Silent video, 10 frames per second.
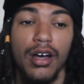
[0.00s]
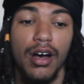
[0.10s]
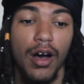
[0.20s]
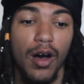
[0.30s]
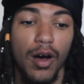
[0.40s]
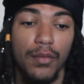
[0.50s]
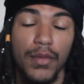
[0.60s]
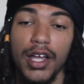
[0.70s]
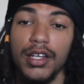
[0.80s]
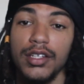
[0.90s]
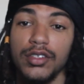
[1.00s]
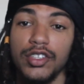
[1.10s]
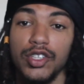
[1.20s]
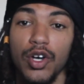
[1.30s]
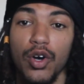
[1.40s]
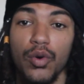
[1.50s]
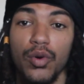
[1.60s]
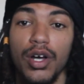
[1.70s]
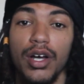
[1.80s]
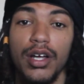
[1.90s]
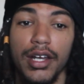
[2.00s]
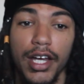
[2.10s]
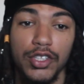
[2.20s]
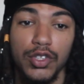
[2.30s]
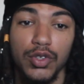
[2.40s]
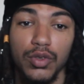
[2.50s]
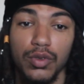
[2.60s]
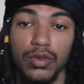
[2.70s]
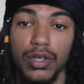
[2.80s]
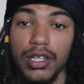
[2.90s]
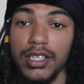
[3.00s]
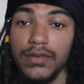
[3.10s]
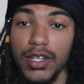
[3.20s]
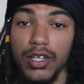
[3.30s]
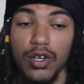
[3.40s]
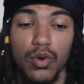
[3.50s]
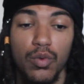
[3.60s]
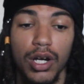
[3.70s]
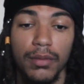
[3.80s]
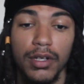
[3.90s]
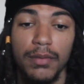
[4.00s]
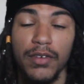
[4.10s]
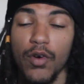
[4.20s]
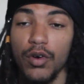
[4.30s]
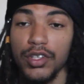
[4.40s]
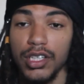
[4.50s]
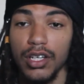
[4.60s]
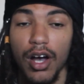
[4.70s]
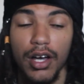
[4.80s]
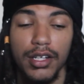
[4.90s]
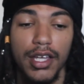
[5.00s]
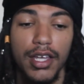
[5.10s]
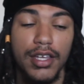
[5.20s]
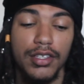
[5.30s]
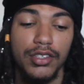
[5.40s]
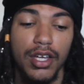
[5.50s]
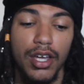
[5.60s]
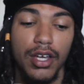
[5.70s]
And so next in this video, what I'm going to be focusing on is,